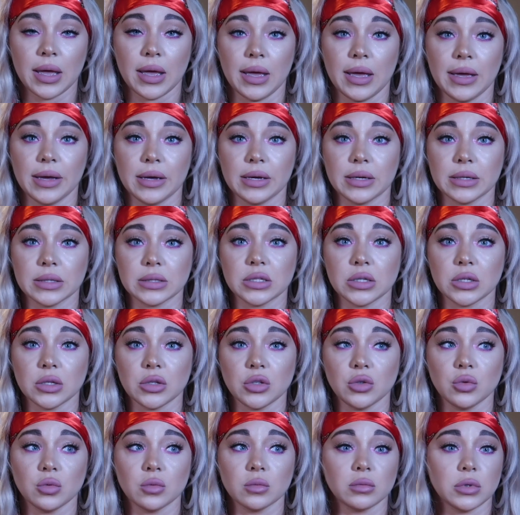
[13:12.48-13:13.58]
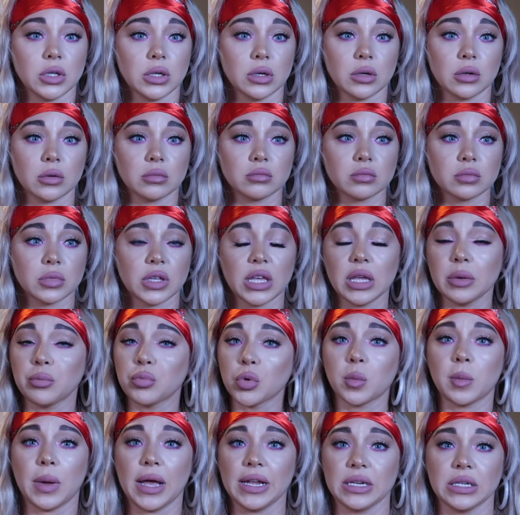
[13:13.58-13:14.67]
And you keep
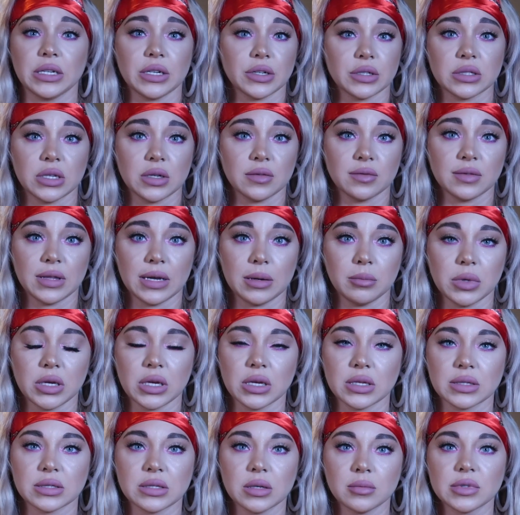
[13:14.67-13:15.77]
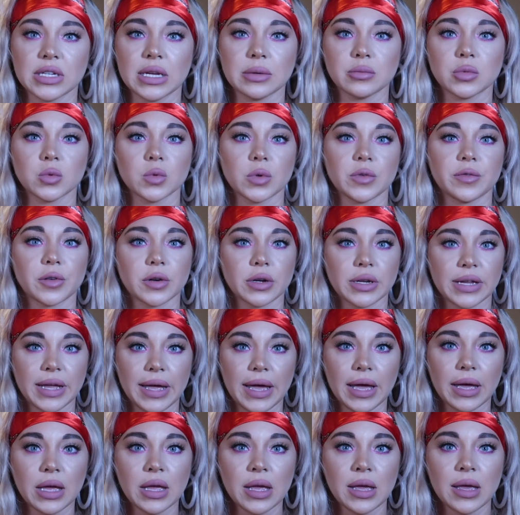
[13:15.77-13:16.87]
reminding yourself that, because sometimes we
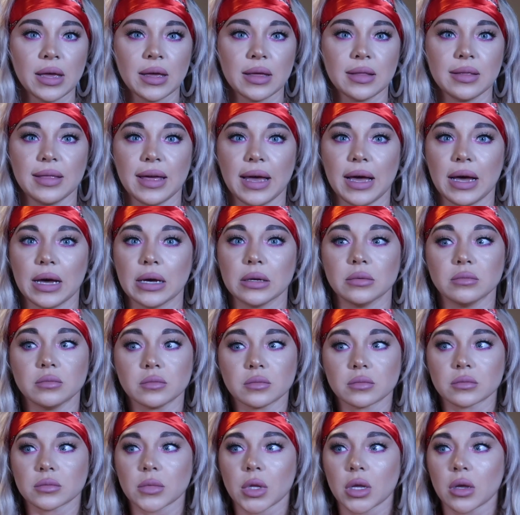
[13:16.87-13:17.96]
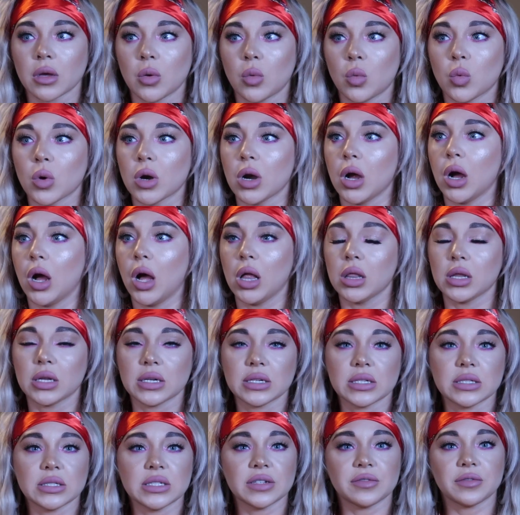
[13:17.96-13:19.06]
forget that we're all
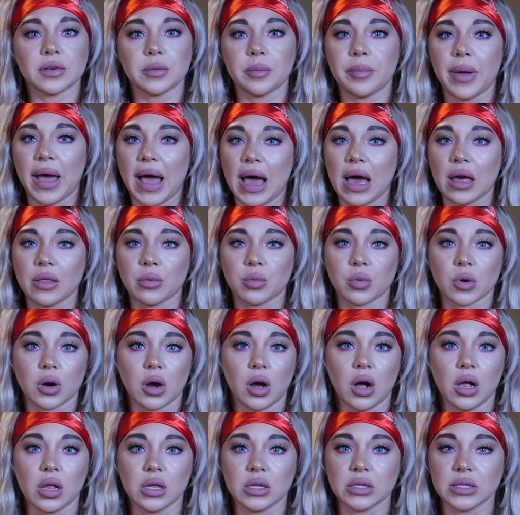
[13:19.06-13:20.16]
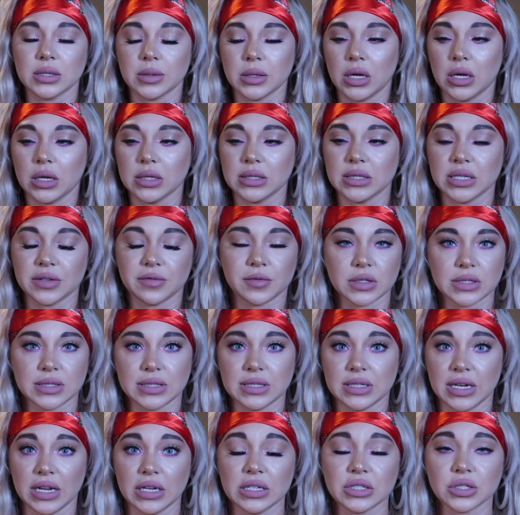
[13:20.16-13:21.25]
on a different path, we're all on a different
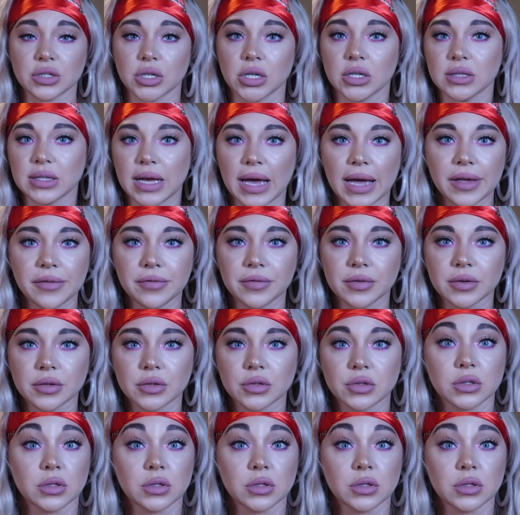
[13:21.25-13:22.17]
stage in our life.